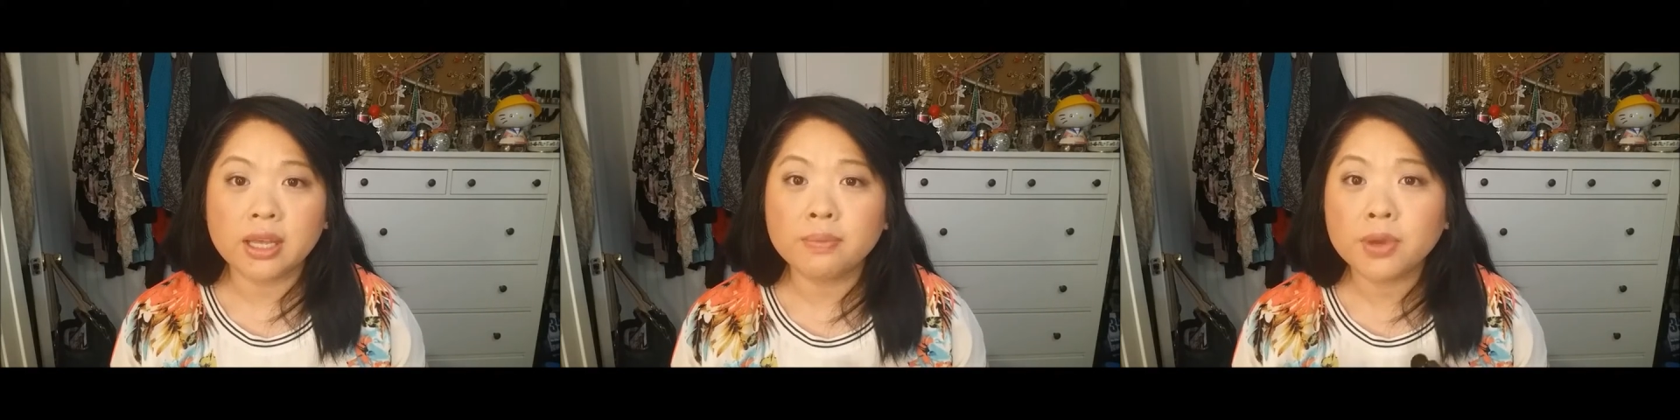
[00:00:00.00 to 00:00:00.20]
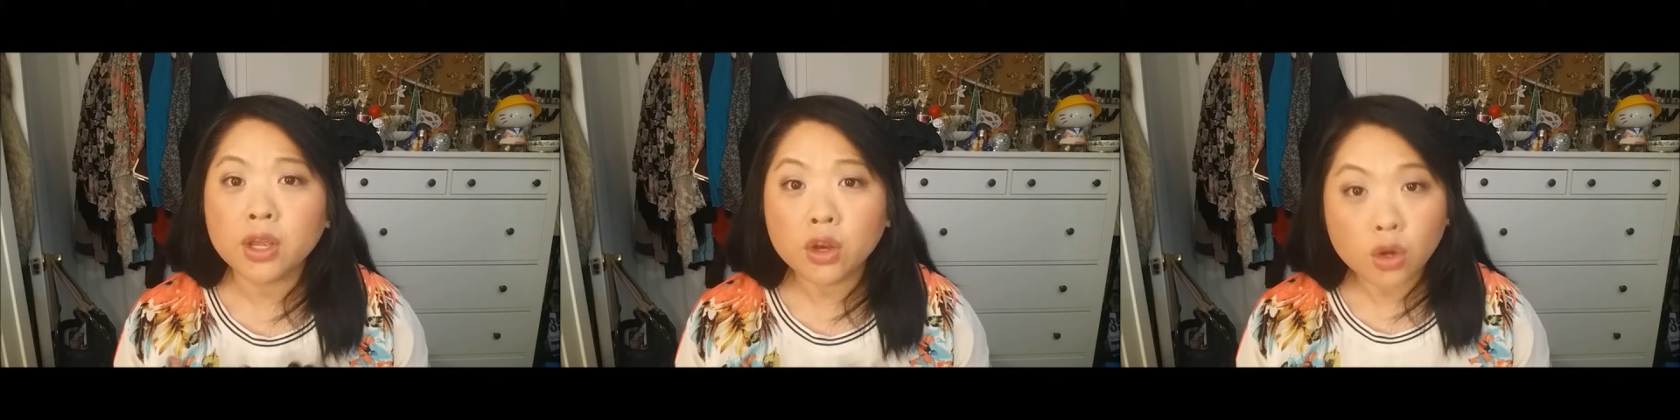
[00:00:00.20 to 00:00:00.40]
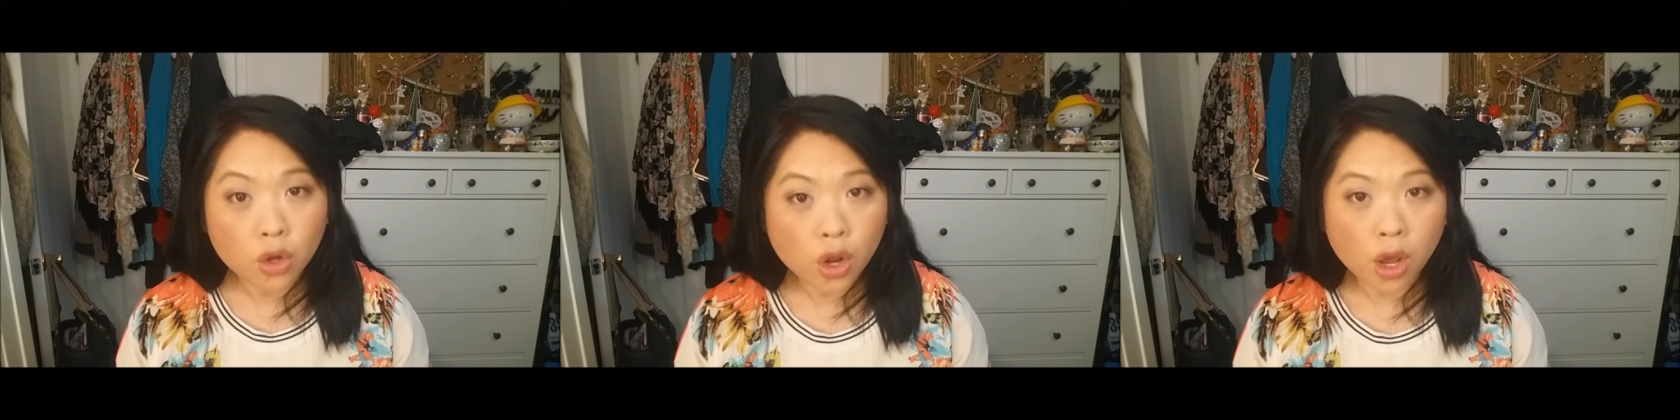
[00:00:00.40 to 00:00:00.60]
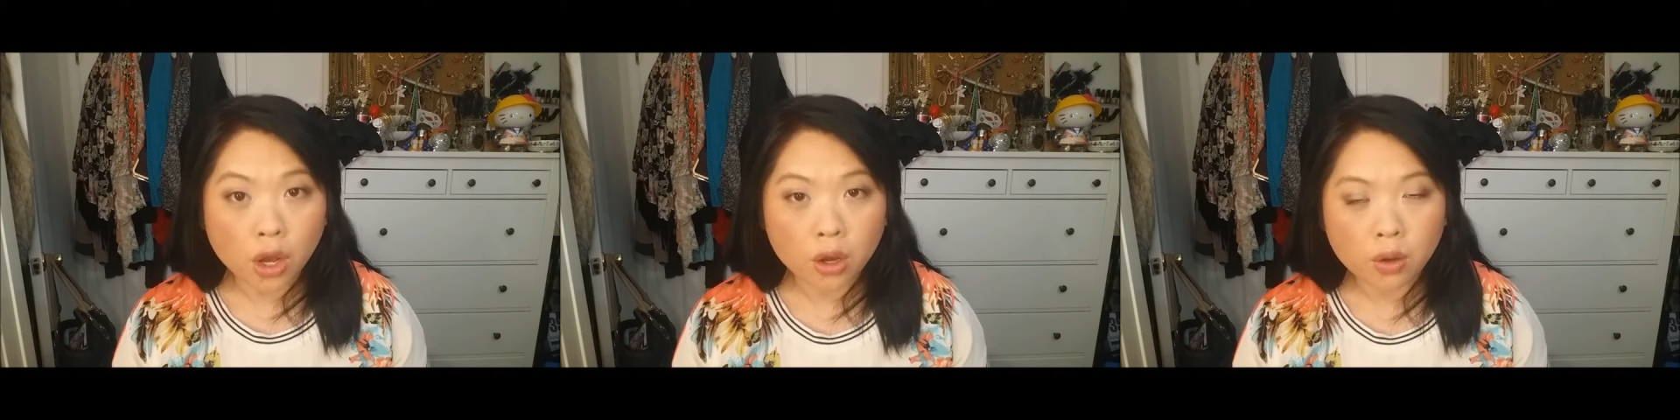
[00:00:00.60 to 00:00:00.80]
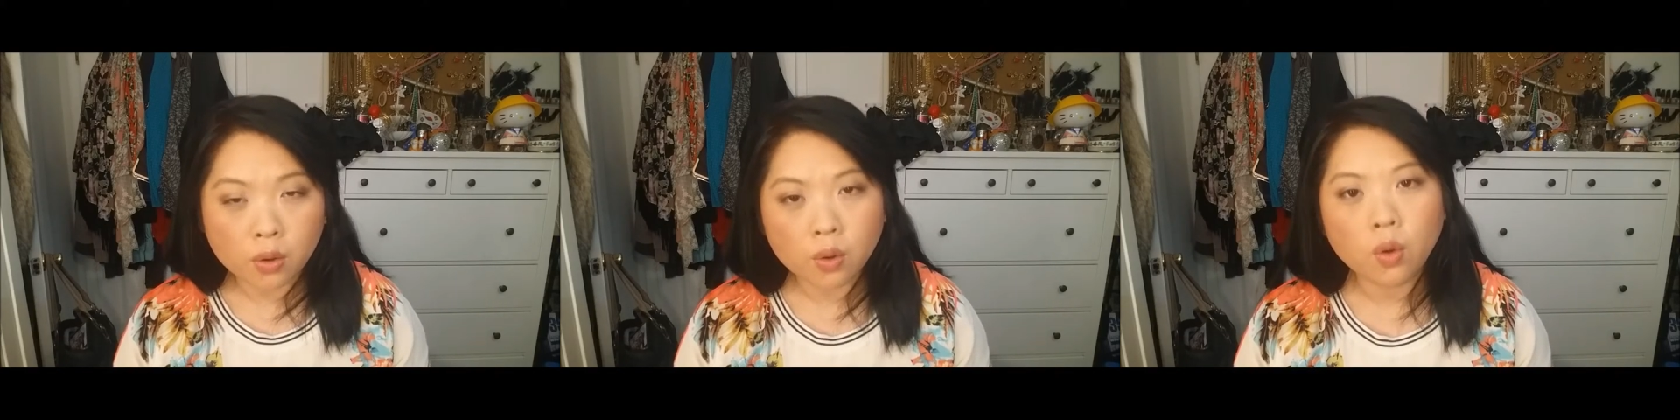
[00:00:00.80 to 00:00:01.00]
let me
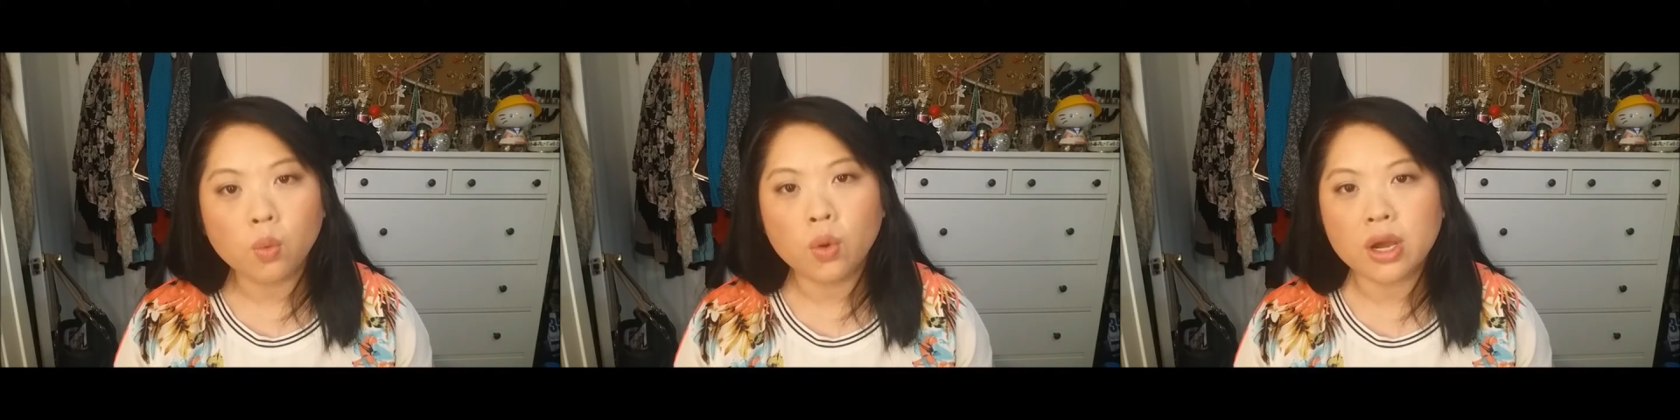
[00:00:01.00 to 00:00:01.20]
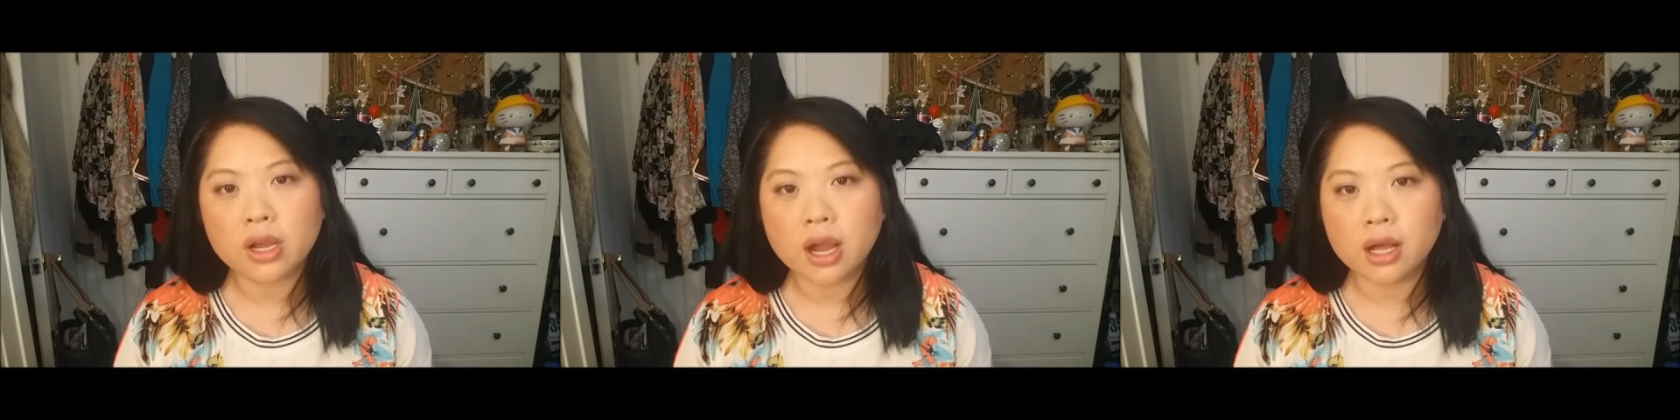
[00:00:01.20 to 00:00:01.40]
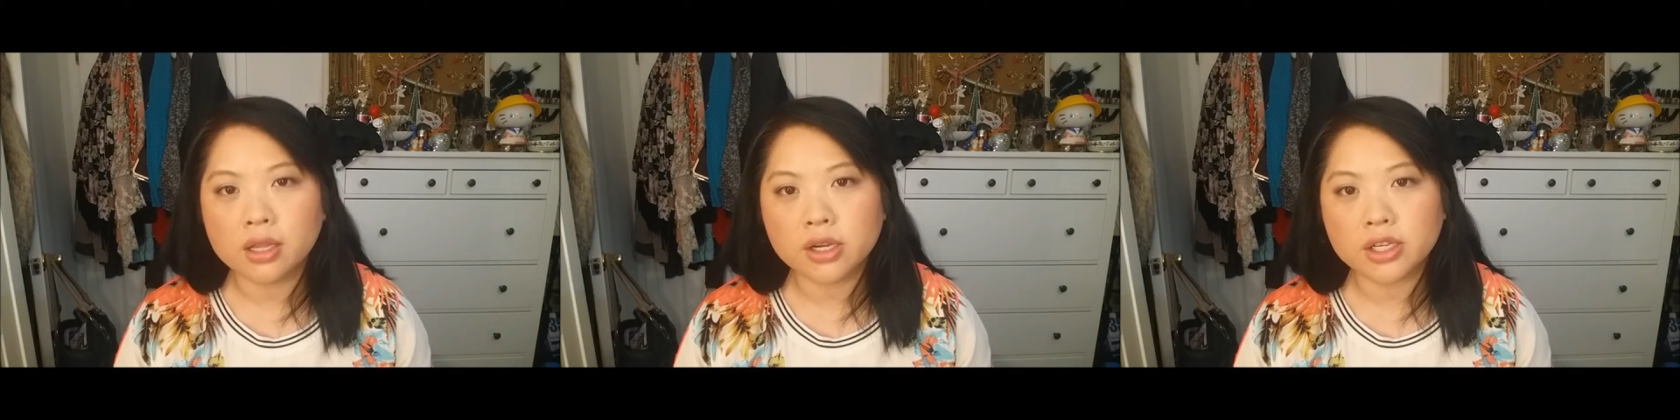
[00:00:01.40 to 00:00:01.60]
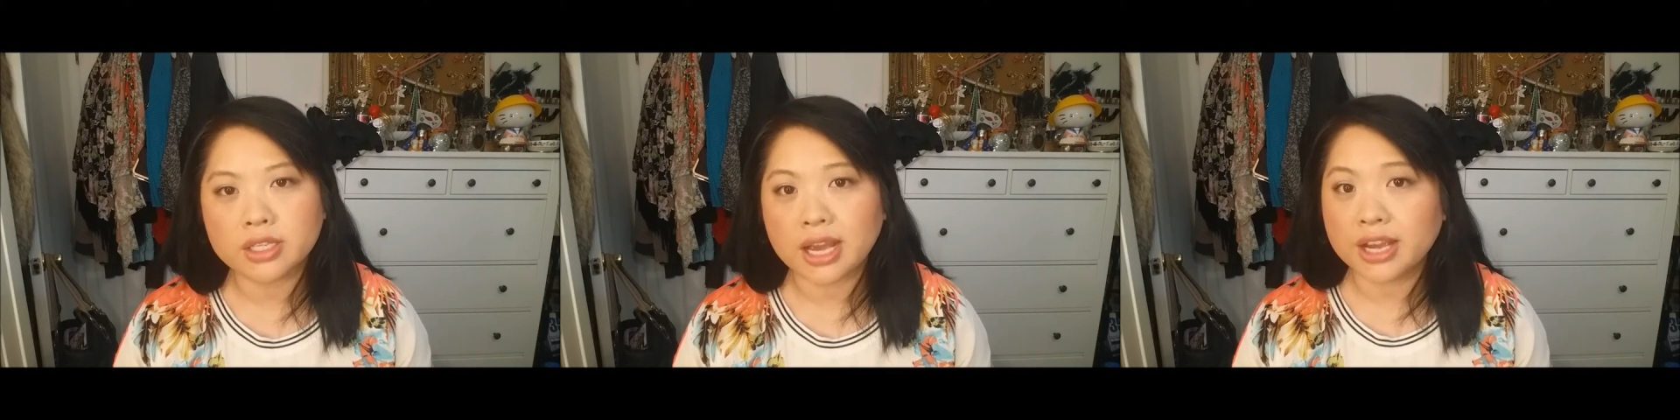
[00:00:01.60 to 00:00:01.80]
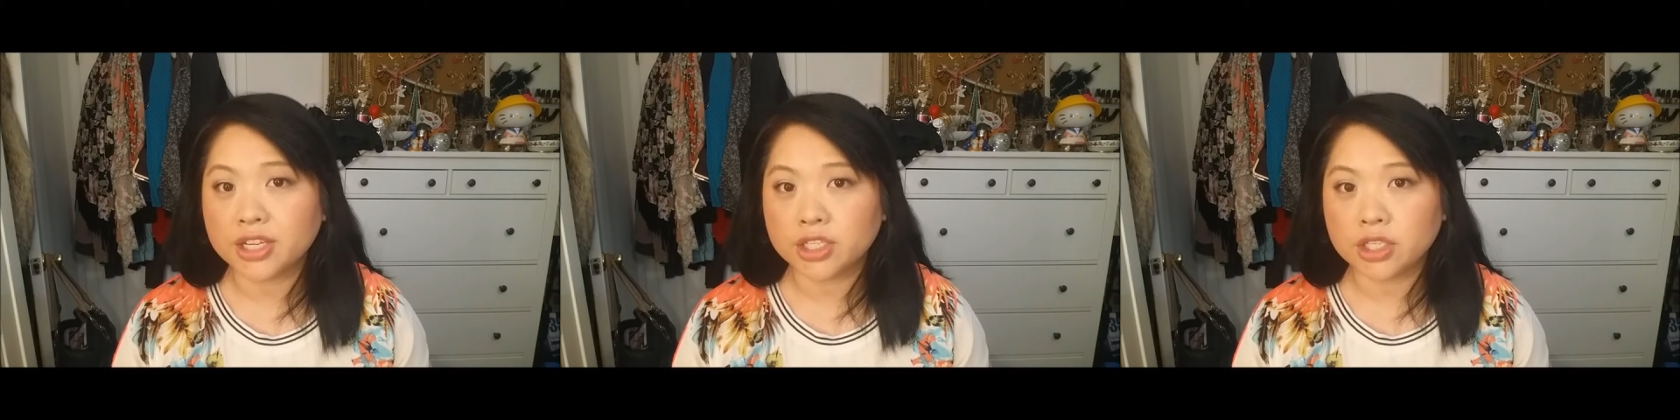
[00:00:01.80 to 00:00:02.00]
know what
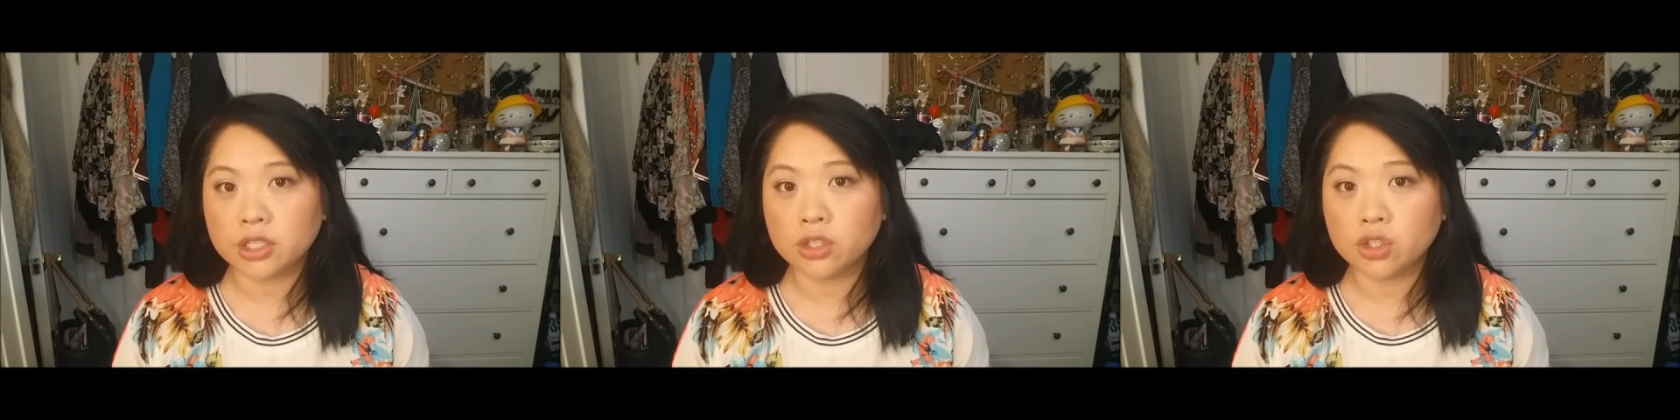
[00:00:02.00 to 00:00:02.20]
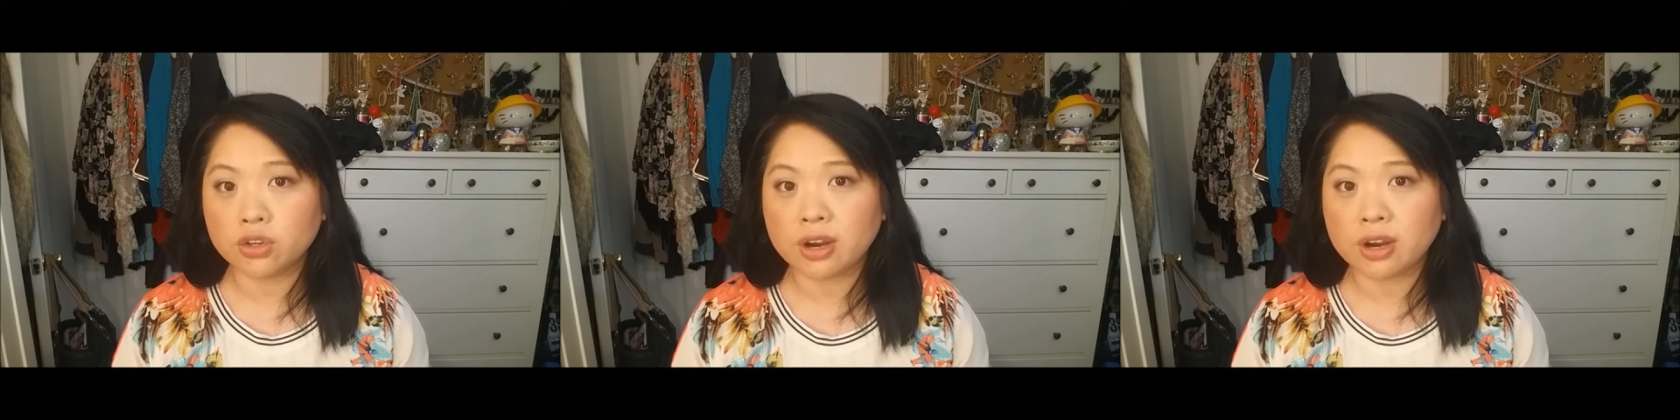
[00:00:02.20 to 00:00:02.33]
colors I should